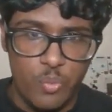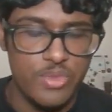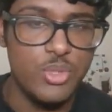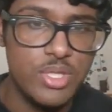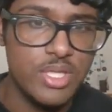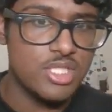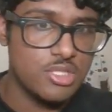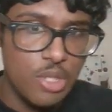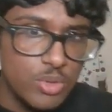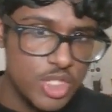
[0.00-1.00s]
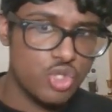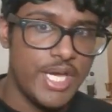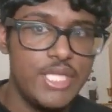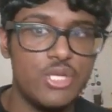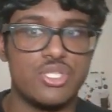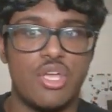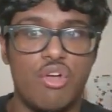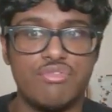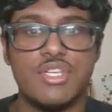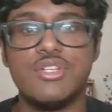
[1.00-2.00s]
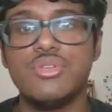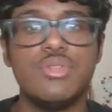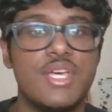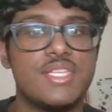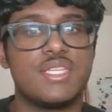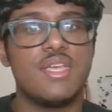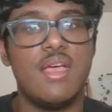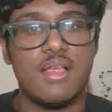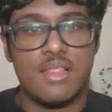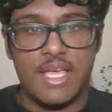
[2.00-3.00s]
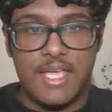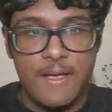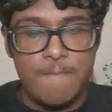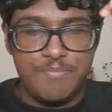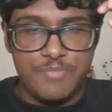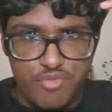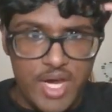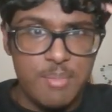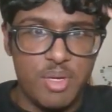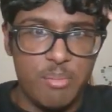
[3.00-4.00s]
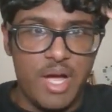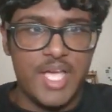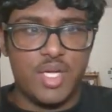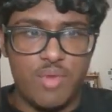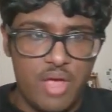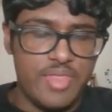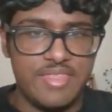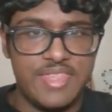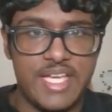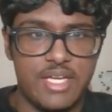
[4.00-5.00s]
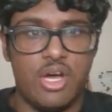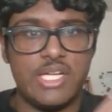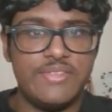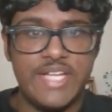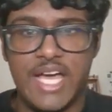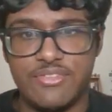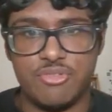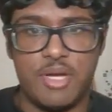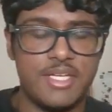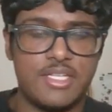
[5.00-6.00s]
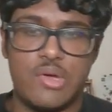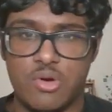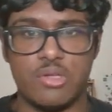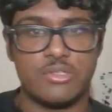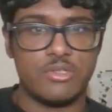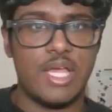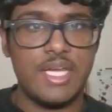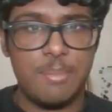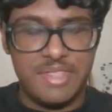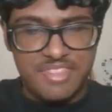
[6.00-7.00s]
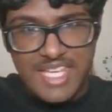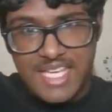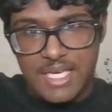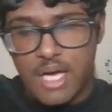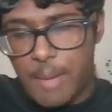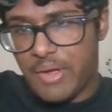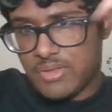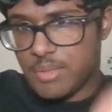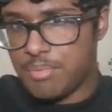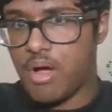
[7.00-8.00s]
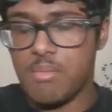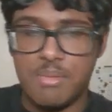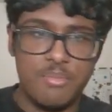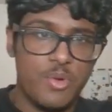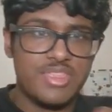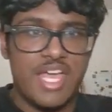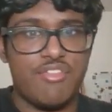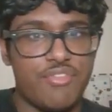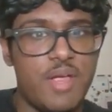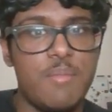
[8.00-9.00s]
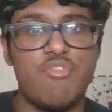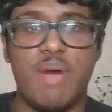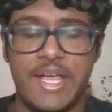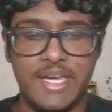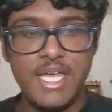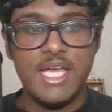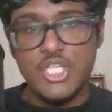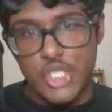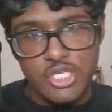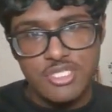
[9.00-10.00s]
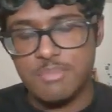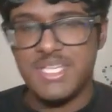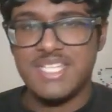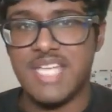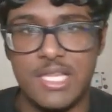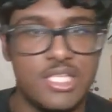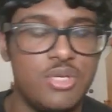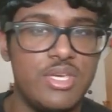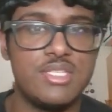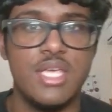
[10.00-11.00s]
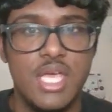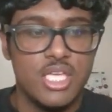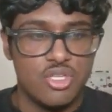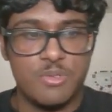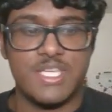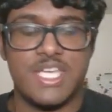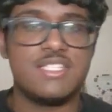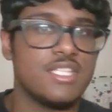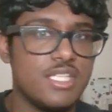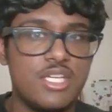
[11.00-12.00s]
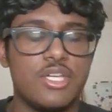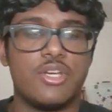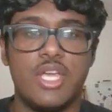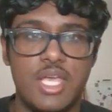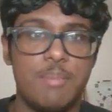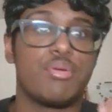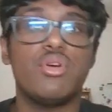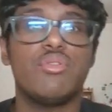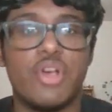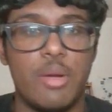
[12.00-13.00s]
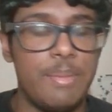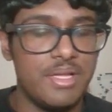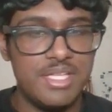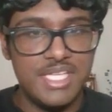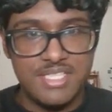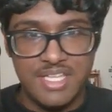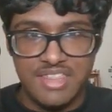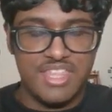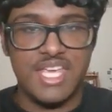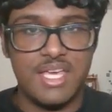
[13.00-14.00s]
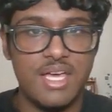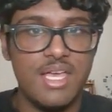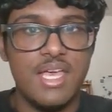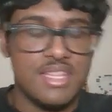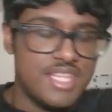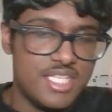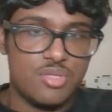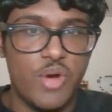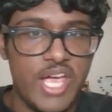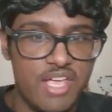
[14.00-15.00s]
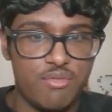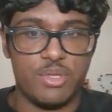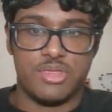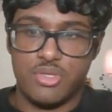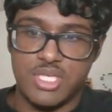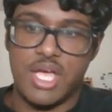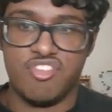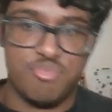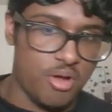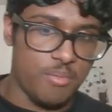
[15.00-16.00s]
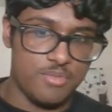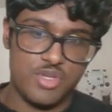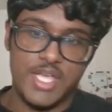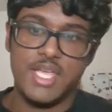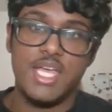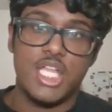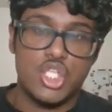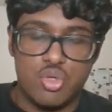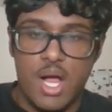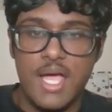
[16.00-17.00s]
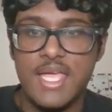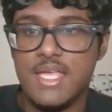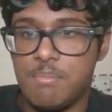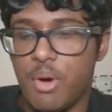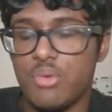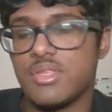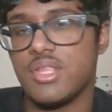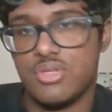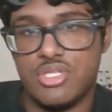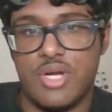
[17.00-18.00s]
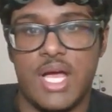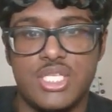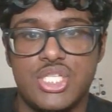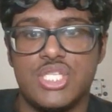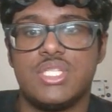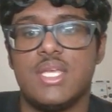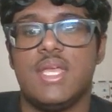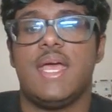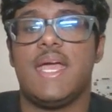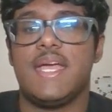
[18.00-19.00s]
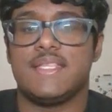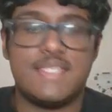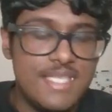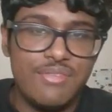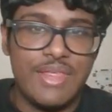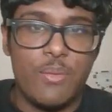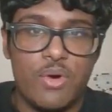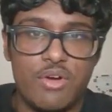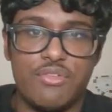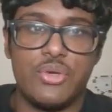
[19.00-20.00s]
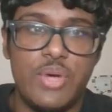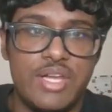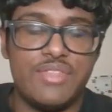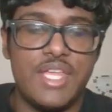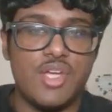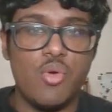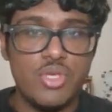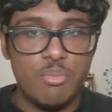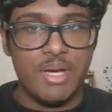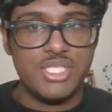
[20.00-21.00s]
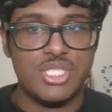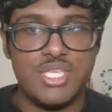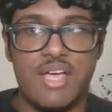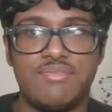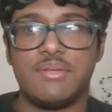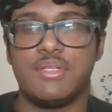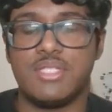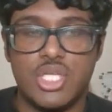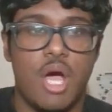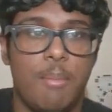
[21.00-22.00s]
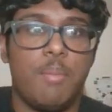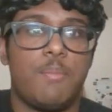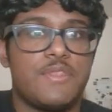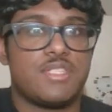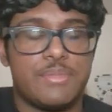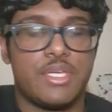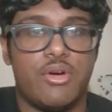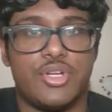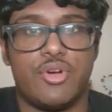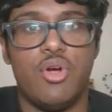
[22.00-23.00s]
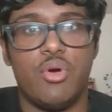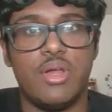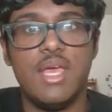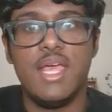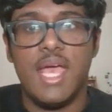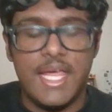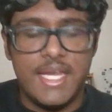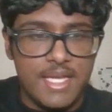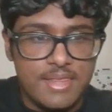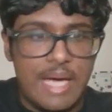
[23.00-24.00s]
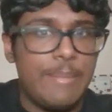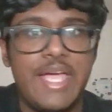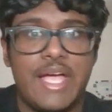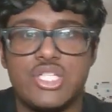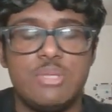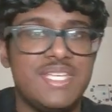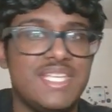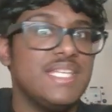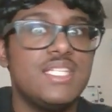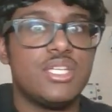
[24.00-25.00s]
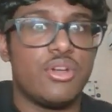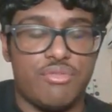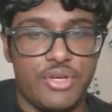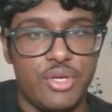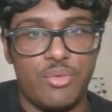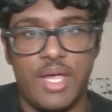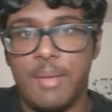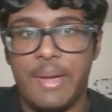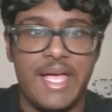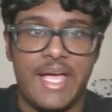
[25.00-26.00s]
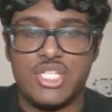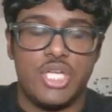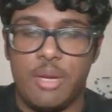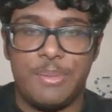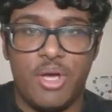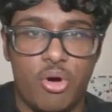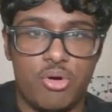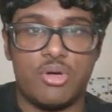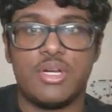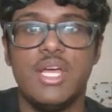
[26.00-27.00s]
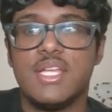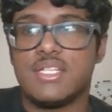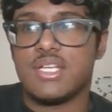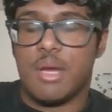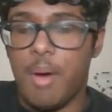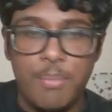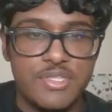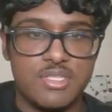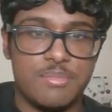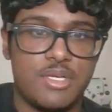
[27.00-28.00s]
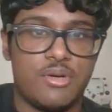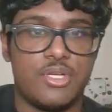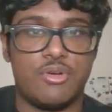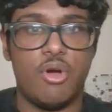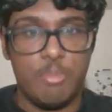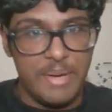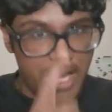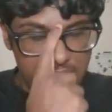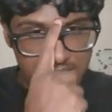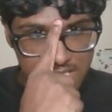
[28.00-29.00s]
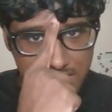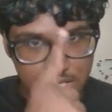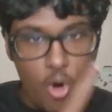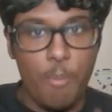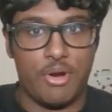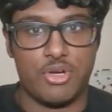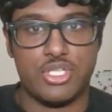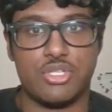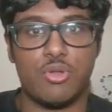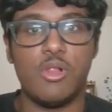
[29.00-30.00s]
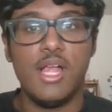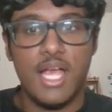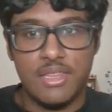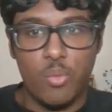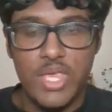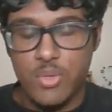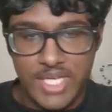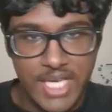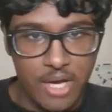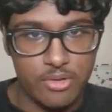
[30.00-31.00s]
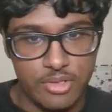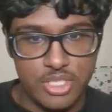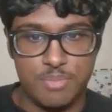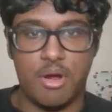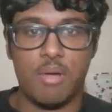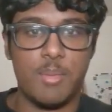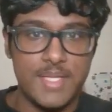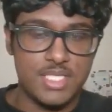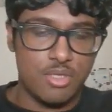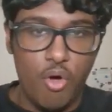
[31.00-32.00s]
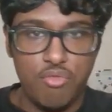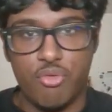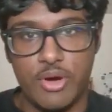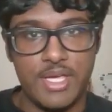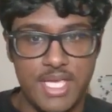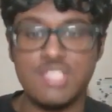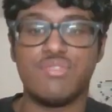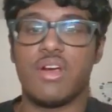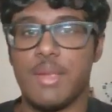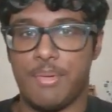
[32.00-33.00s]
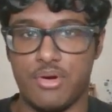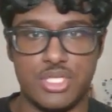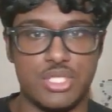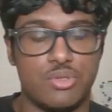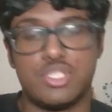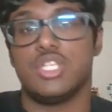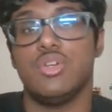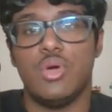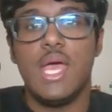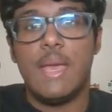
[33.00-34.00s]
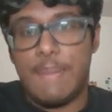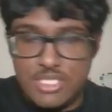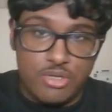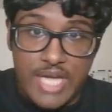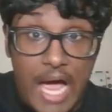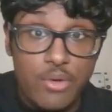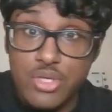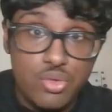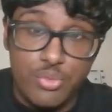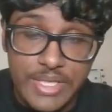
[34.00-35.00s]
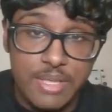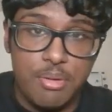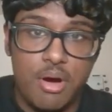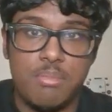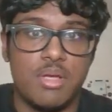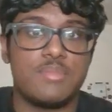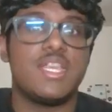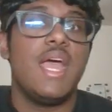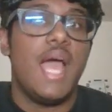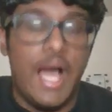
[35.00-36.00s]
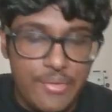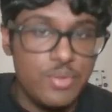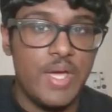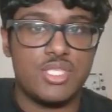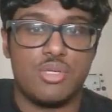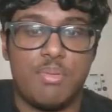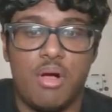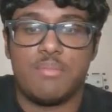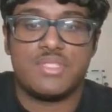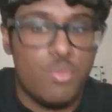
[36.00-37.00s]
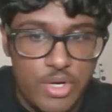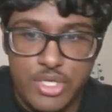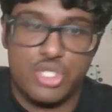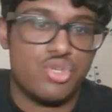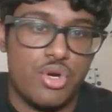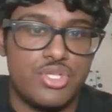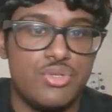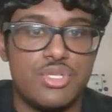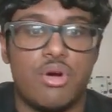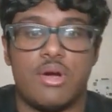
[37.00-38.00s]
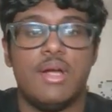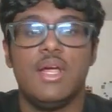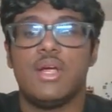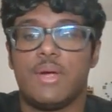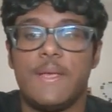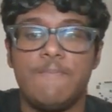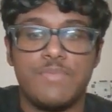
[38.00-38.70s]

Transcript: you can slowly train yourself to do this, like frame your mind around that thing and not even have to write it down or underline it, but think about the problem with that frame of mind. Just me telling you this is almost instantly going to improve your ability to think this way with those kind of problems, right? Try both of those strategies and see if they work for you. And if they don't, you might just have to come up with something on your own, and that might actually be easier for you, right? It might actually not be hard to come up with something on your own because it's so personal, and the way you encounter this problem and solve for it is very personal to you based on how you read problems, how you answer problems, and what your strong suits are, right?